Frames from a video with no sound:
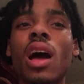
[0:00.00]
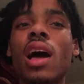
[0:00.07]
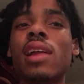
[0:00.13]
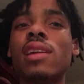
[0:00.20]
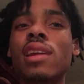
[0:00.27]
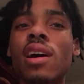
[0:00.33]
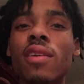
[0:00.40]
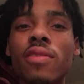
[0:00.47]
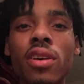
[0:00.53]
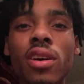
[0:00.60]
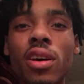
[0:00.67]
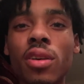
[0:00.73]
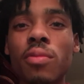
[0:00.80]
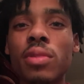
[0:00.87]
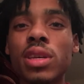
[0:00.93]
I love
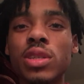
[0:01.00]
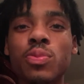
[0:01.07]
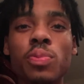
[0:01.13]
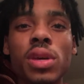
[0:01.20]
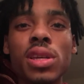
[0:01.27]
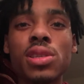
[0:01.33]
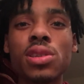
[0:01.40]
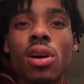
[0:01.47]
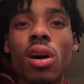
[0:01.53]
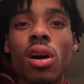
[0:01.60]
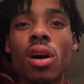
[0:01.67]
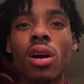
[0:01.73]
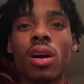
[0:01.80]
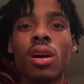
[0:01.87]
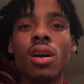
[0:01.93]
him. His beats
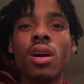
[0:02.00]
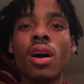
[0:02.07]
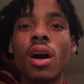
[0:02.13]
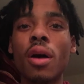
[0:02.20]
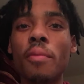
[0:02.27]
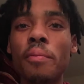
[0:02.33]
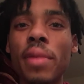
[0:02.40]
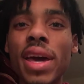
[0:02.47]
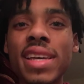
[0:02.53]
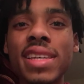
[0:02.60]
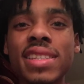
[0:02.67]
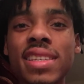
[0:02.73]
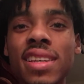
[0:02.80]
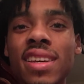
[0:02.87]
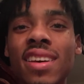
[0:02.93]
are
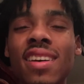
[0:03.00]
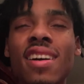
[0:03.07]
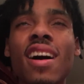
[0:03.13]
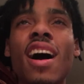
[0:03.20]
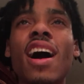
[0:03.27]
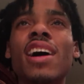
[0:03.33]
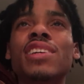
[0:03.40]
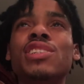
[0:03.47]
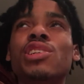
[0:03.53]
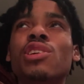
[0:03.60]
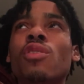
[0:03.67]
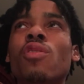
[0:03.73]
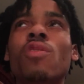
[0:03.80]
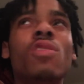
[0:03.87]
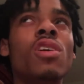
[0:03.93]
amazing. I
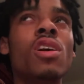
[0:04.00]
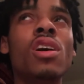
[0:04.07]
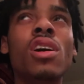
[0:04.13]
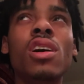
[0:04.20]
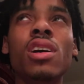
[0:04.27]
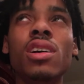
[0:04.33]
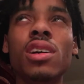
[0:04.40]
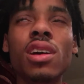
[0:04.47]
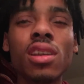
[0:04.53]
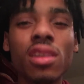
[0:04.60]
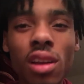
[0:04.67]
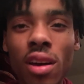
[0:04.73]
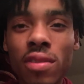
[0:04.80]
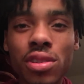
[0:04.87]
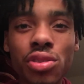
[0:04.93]
show good
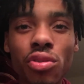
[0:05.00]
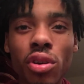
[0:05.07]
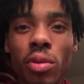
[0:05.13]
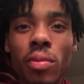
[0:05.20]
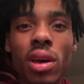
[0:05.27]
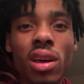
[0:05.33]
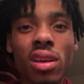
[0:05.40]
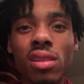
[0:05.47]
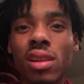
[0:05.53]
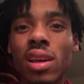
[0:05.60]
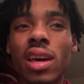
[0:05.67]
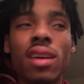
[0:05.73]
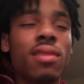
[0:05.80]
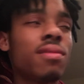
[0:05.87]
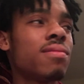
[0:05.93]
love to him
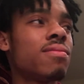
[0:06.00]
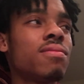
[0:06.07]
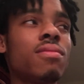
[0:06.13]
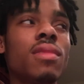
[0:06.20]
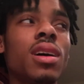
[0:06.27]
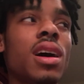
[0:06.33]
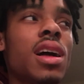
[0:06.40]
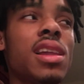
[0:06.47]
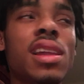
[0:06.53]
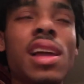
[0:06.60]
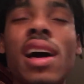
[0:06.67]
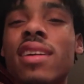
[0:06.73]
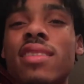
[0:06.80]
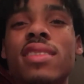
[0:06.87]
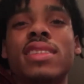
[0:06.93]
like a
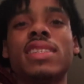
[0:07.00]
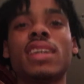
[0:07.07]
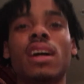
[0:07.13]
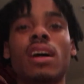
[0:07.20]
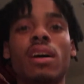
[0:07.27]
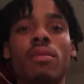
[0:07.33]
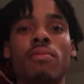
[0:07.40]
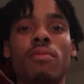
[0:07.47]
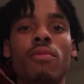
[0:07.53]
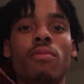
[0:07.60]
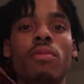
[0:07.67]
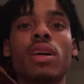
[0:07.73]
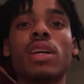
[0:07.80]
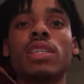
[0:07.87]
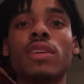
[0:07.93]
lot of the time
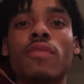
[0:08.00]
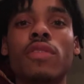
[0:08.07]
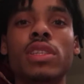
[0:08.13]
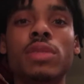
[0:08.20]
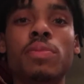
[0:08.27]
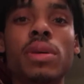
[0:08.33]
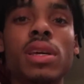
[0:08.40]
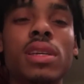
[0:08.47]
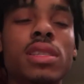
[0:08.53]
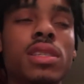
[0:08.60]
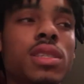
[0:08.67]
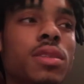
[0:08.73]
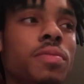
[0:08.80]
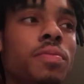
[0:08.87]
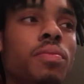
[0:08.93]
because of his beats.